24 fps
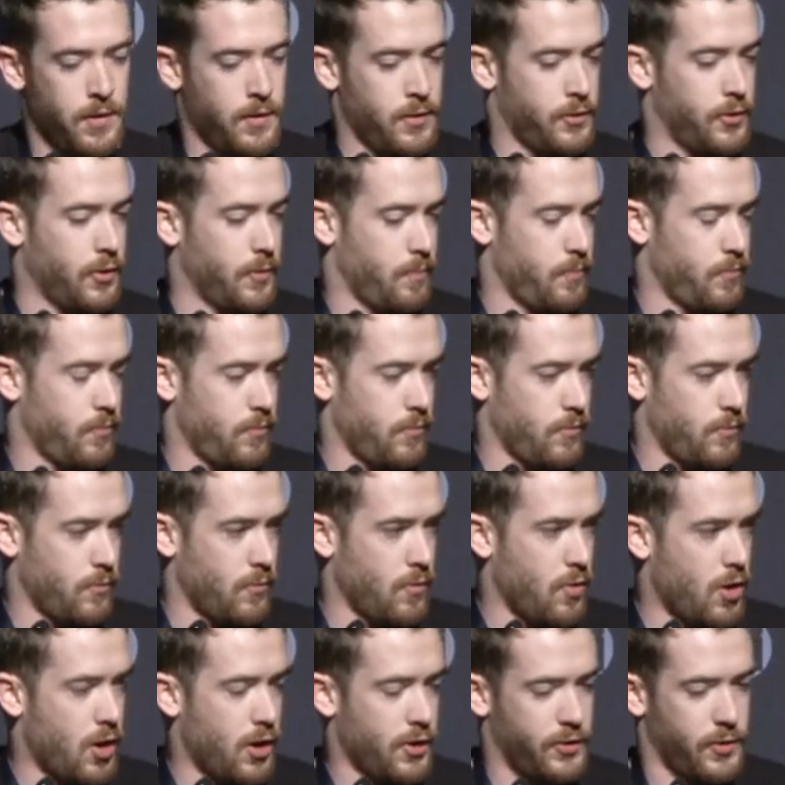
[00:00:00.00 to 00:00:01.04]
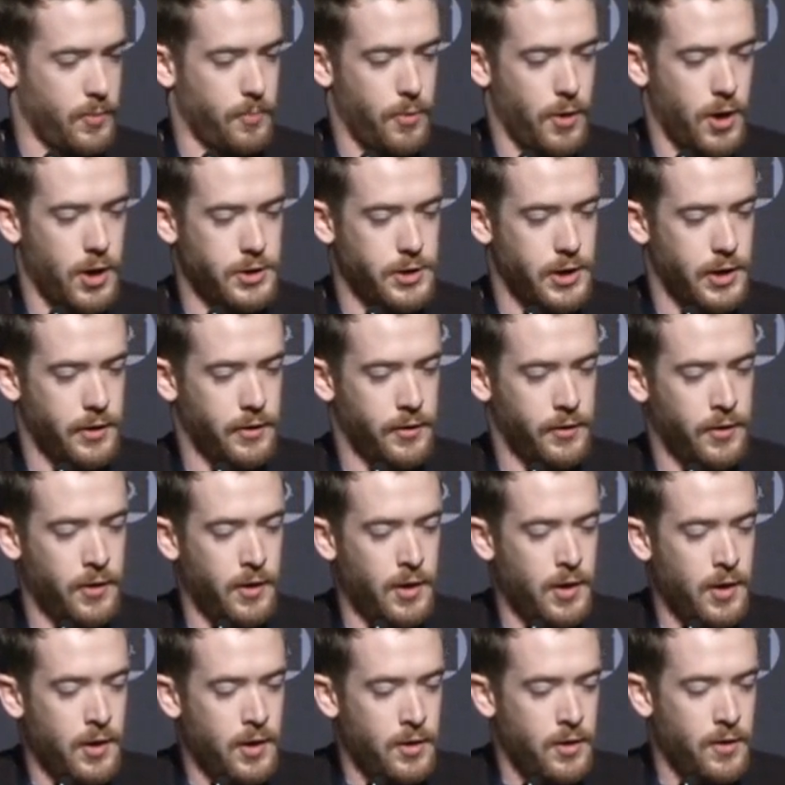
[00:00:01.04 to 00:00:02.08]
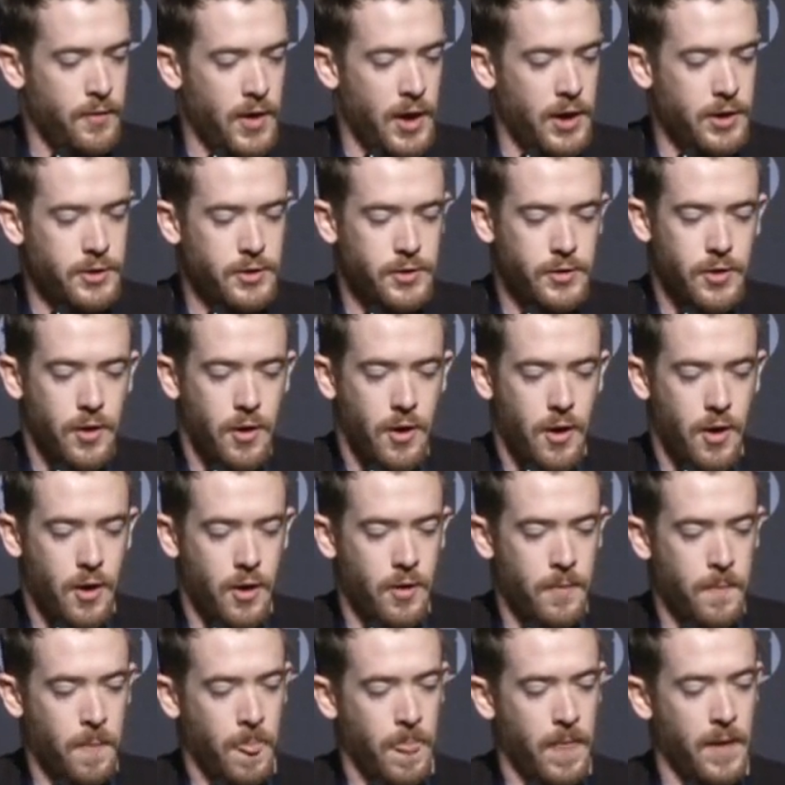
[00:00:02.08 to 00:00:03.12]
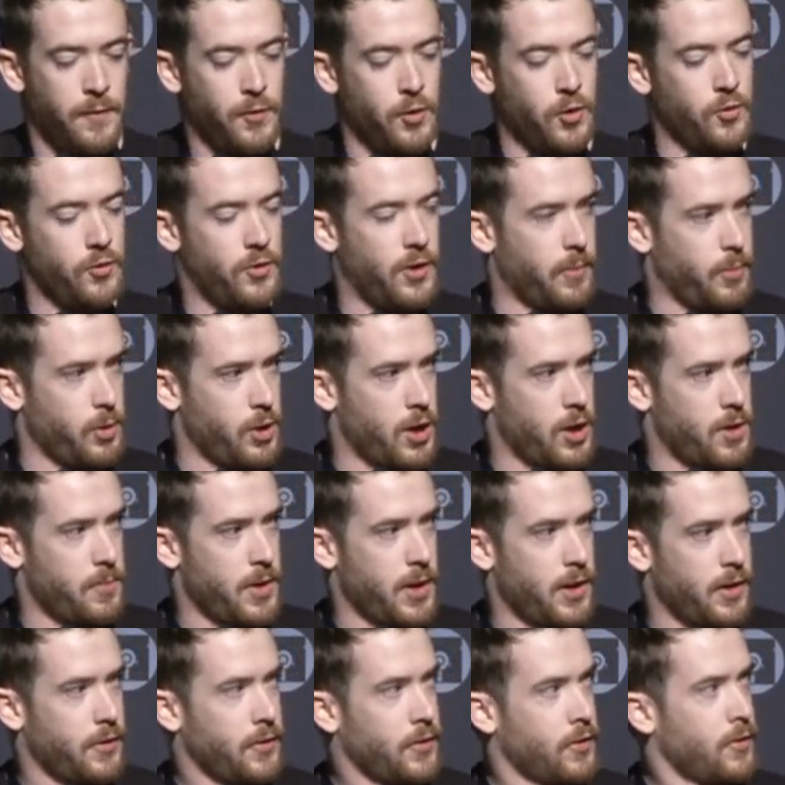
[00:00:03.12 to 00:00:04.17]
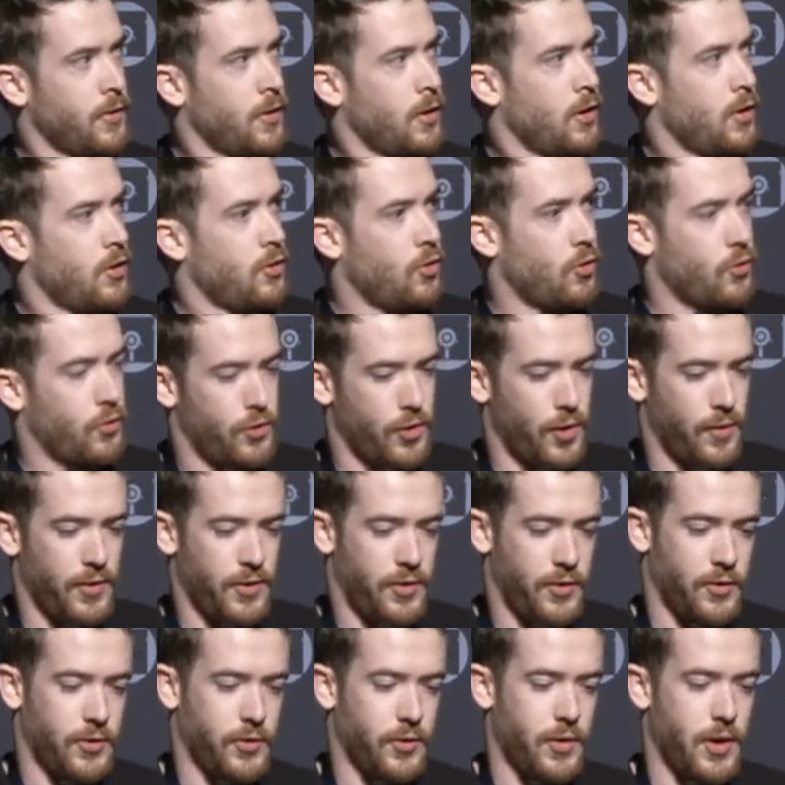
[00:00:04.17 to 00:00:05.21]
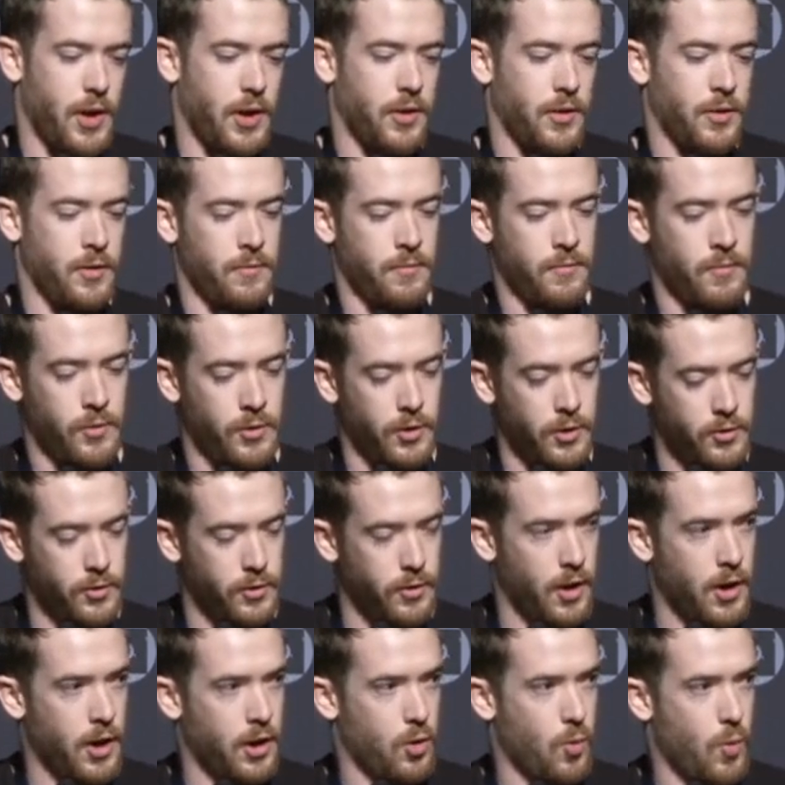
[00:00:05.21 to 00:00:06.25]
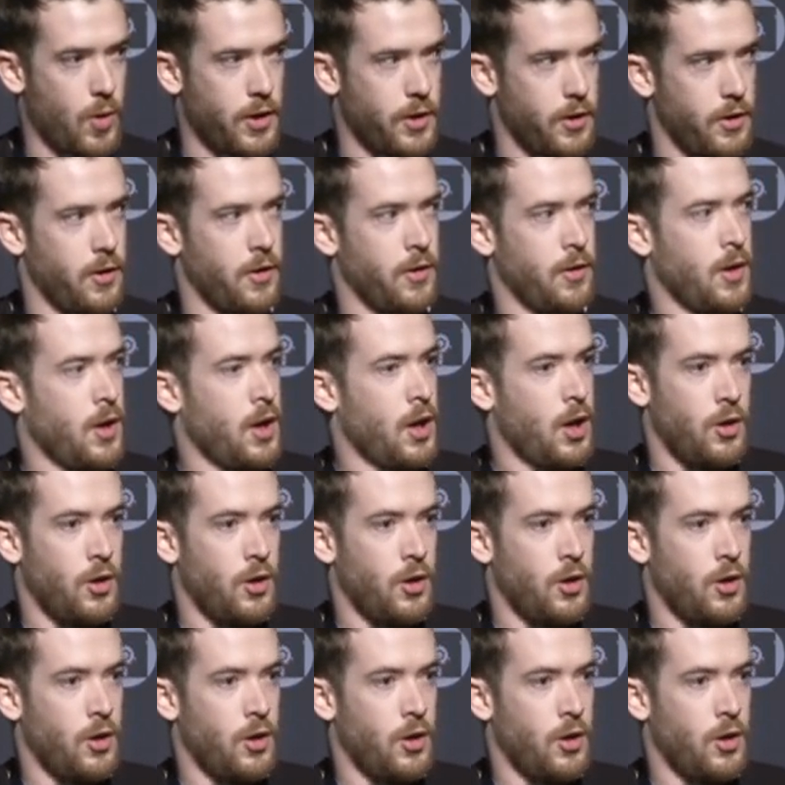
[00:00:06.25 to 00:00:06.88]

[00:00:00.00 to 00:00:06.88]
It's an awesome project. The advantages are if you use WIMS, no service is created, so it's quieter.